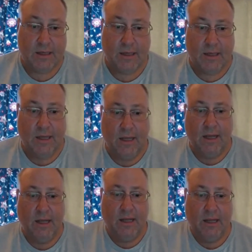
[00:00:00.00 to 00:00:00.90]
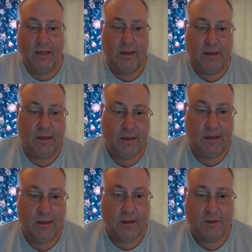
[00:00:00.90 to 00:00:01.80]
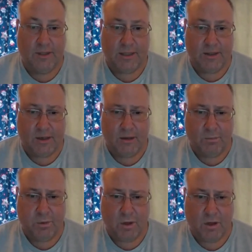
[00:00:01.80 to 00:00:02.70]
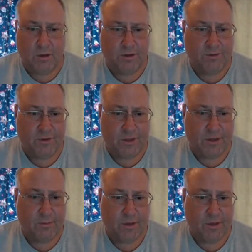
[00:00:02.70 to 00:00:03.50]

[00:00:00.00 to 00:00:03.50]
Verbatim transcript: the, those things are called proles for some reason.